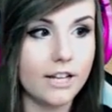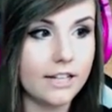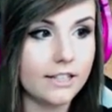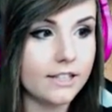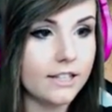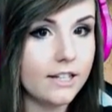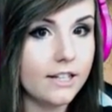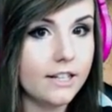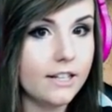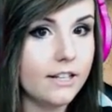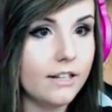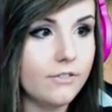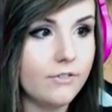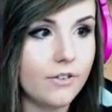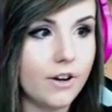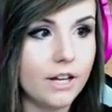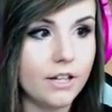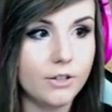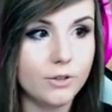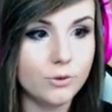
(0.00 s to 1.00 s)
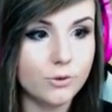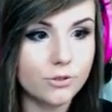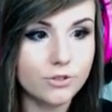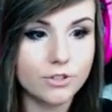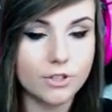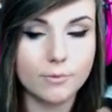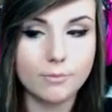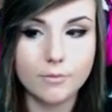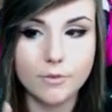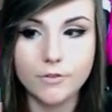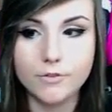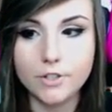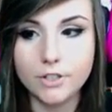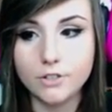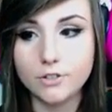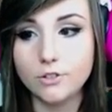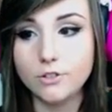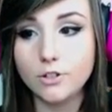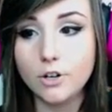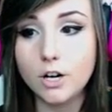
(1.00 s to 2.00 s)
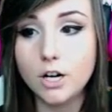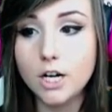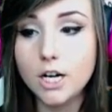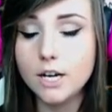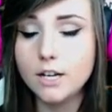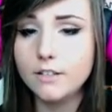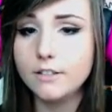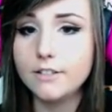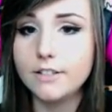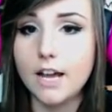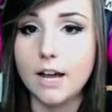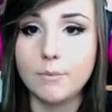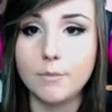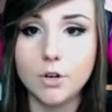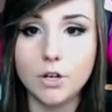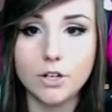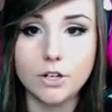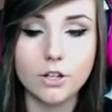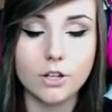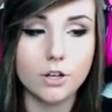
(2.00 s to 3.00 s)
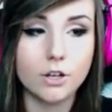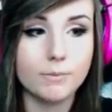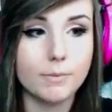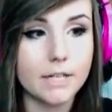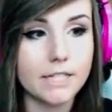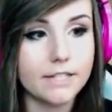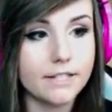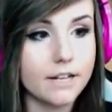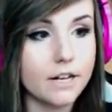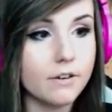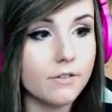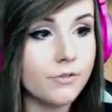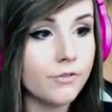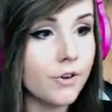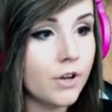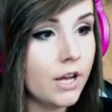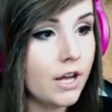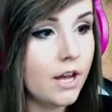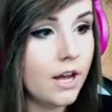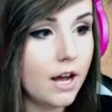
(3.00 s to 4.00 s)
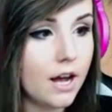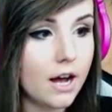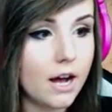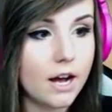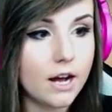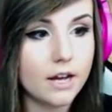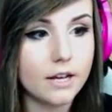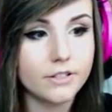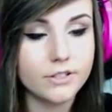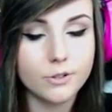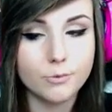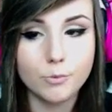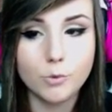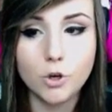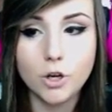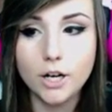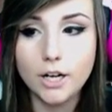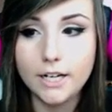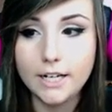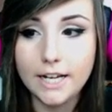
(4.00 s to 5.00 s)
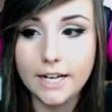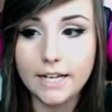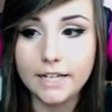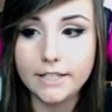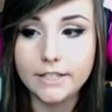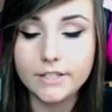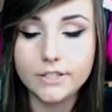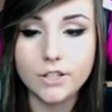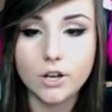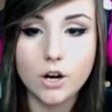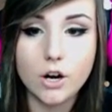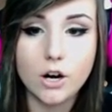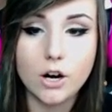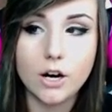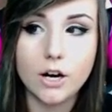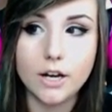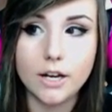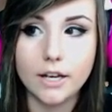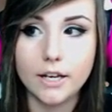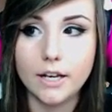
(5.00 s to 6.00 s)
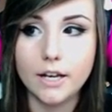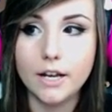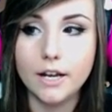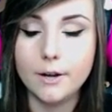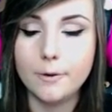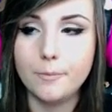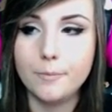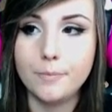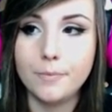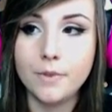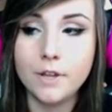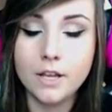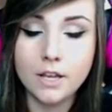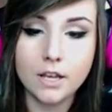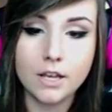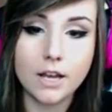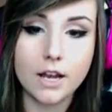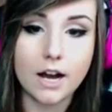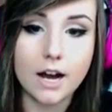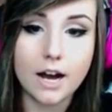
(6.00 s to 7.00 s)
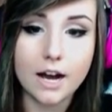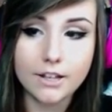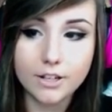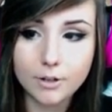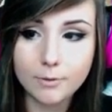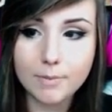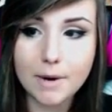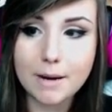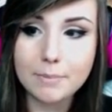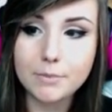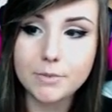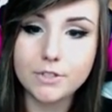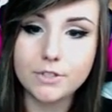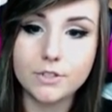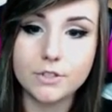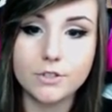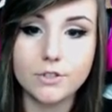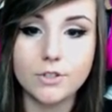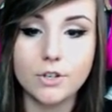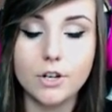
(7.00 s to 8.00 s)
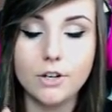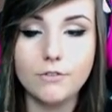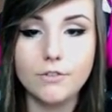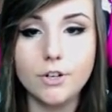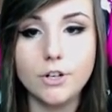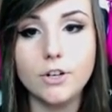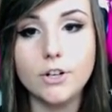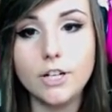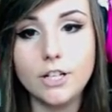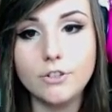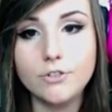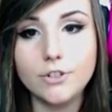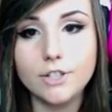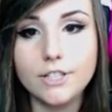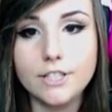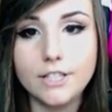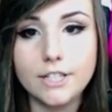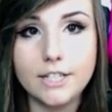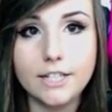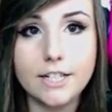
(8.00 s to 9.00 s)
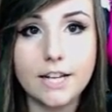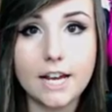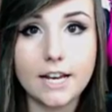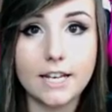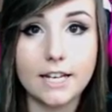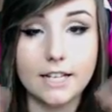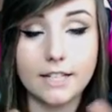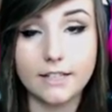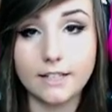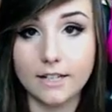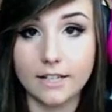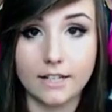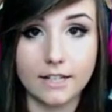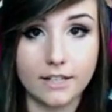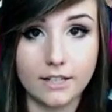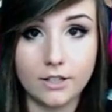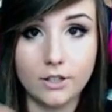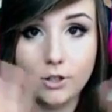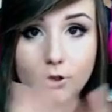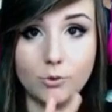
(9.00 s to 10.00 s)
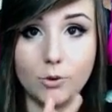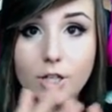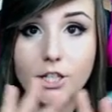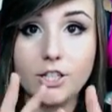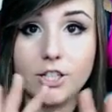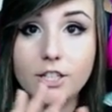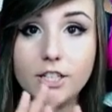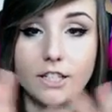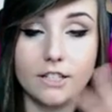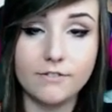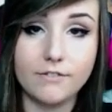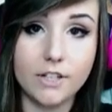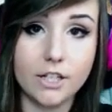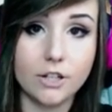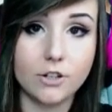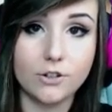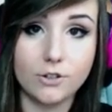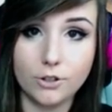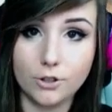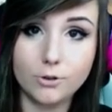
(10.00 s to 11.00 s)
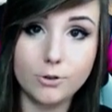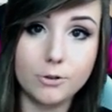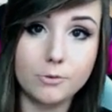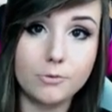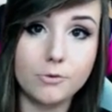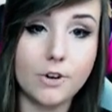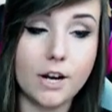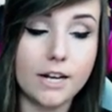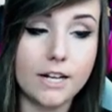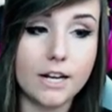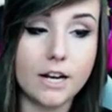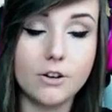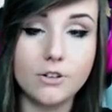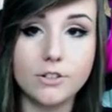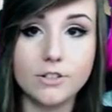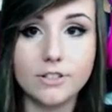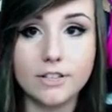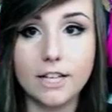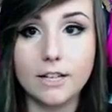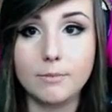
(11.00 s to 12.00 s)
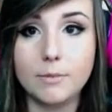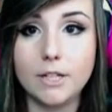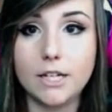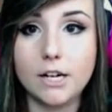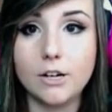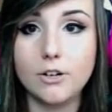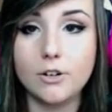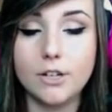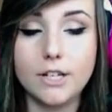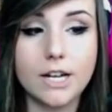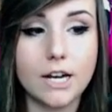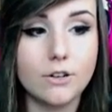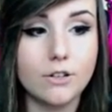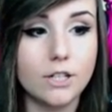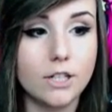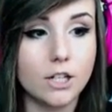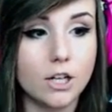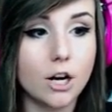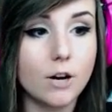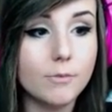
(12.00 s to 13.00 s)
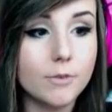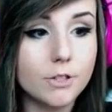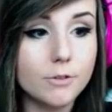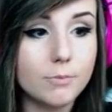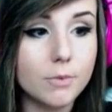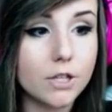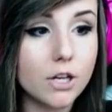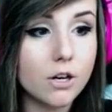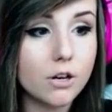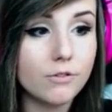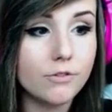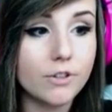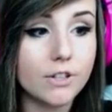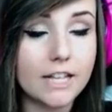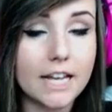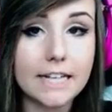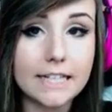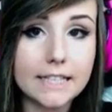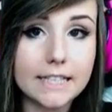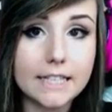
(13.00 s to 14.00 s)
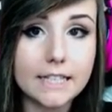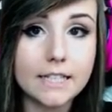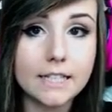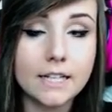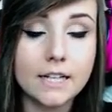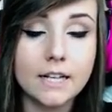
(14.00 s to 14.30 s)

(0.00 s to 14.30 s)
it. If I do some of these tutorials, I'm gonna learn myself some more innates on other maps. So if you're interested in that and you're watching the video on YouTube right now, just let me know down in the comments below if you liked it,